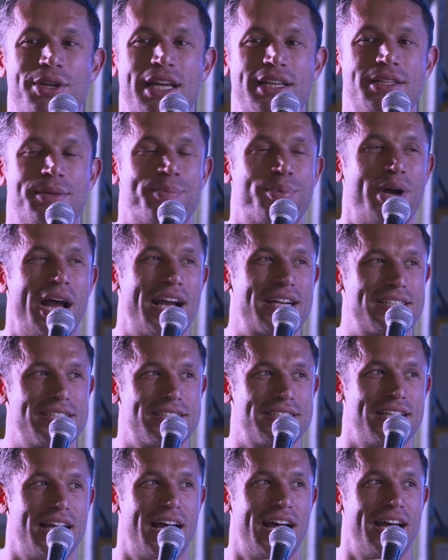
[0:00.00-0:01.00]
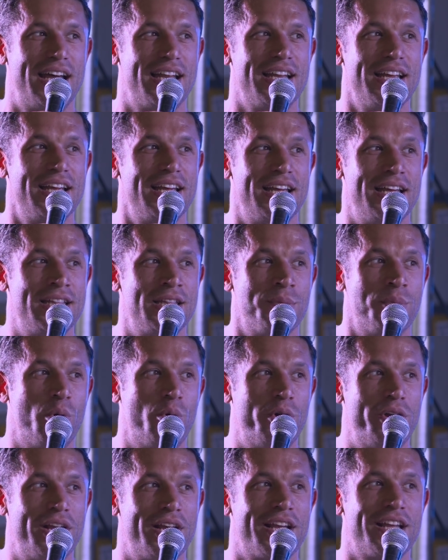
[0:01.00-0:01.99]
but you get to practice that in the
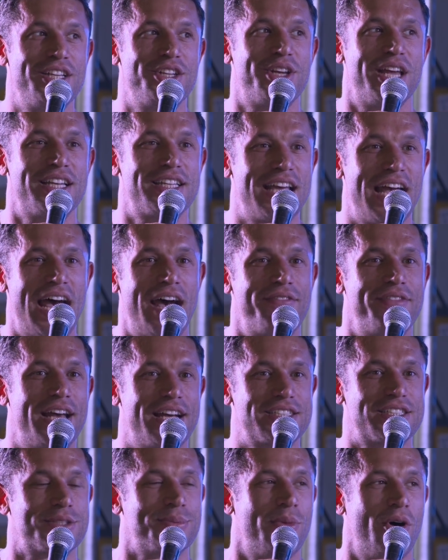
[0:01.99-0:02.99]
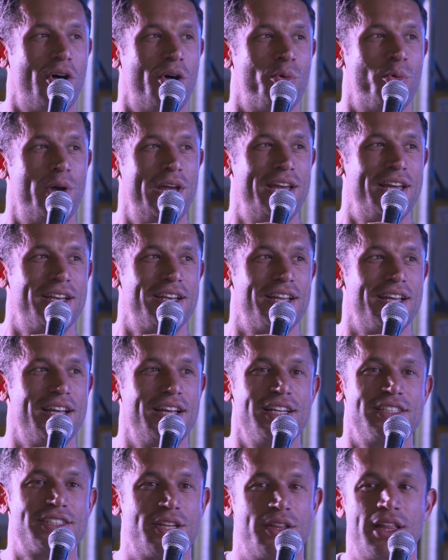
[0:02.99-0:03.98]
morning and you get to have that small win
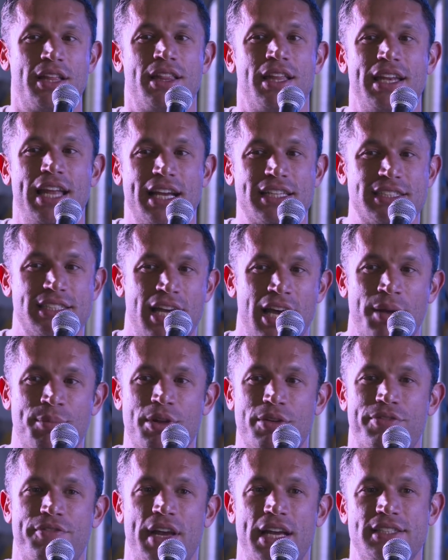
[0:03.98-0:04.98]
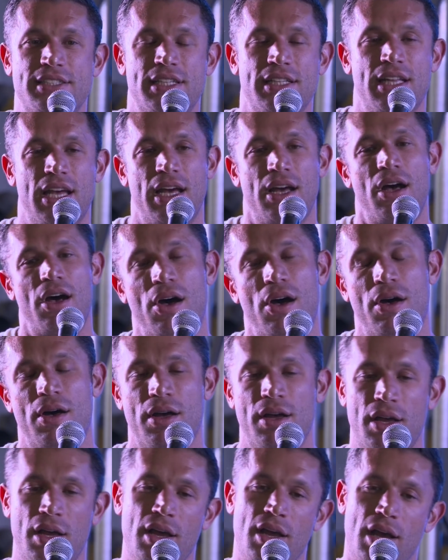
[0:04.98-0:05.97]
so that the next time you're facing oh,
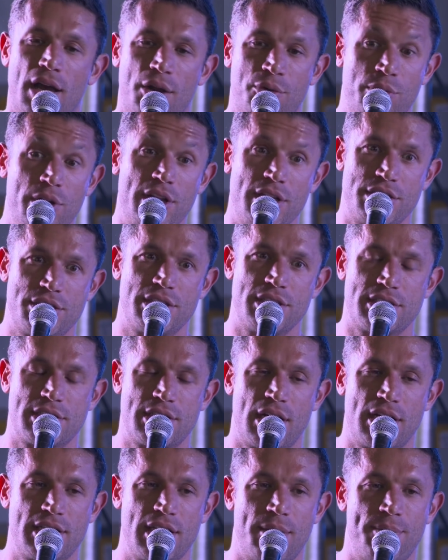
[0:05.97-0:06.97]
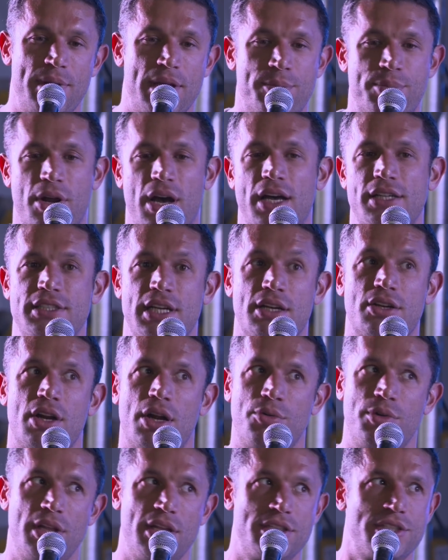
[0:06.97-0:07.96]
I really should start that big project or
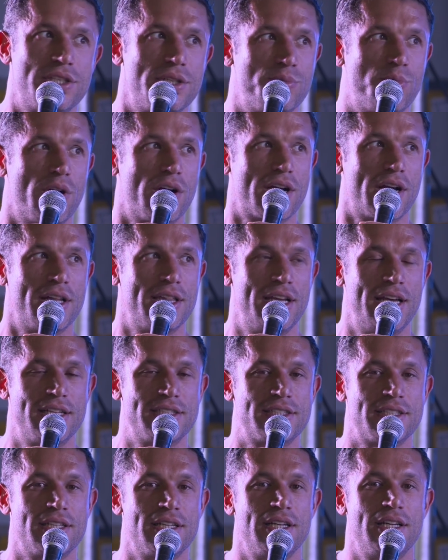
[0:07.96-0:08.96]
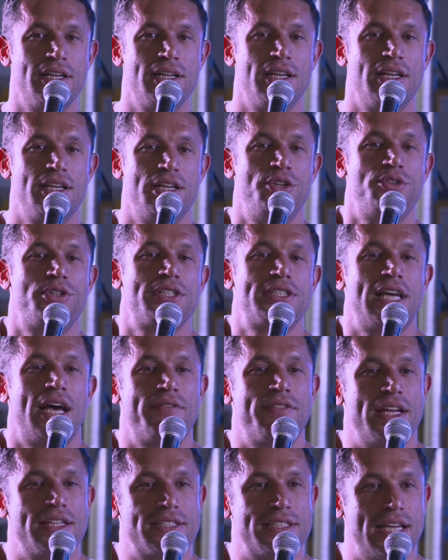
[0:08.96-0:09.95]
I really should work on this, you just
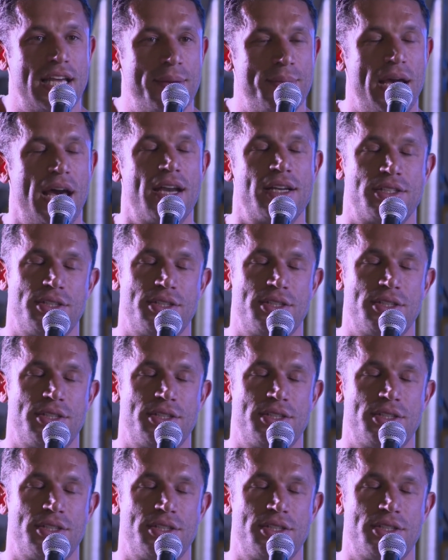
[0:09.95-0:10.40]
have that same